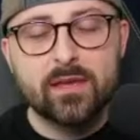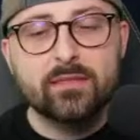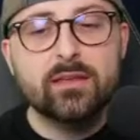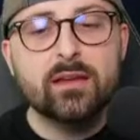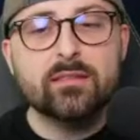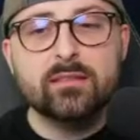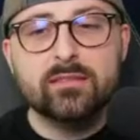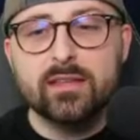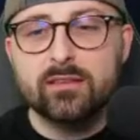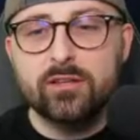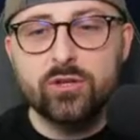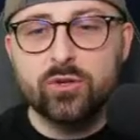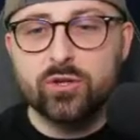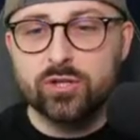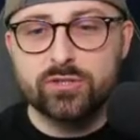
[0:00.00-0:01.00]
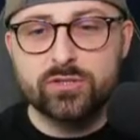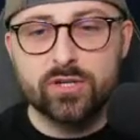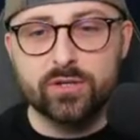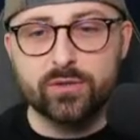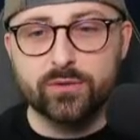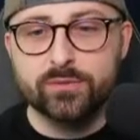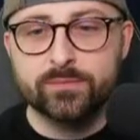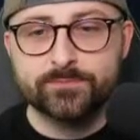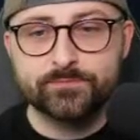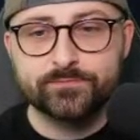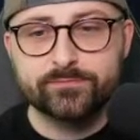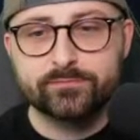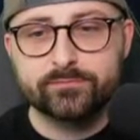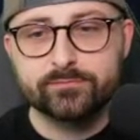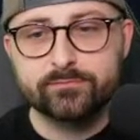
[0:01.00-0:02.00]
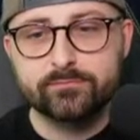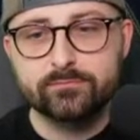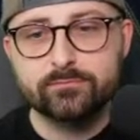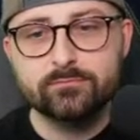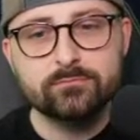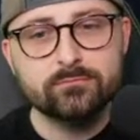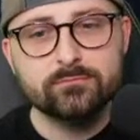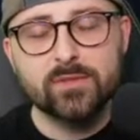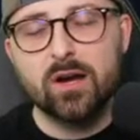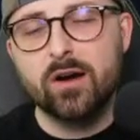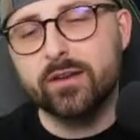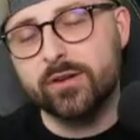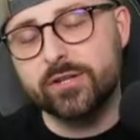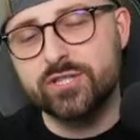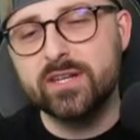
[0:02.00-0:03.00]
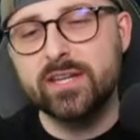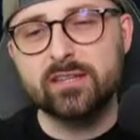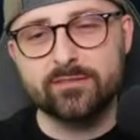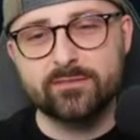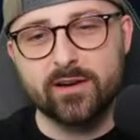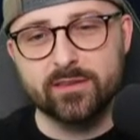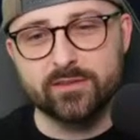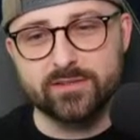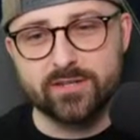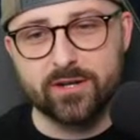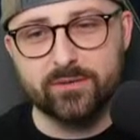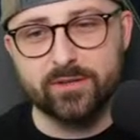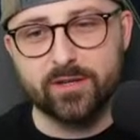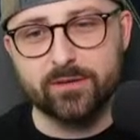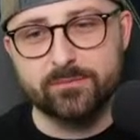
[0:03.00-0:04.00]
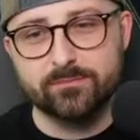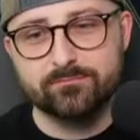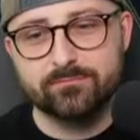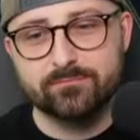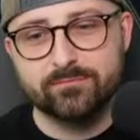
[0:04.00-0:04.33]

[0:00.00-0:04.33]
The other thing that you could do... Oh, no, because you need the funds, don't you?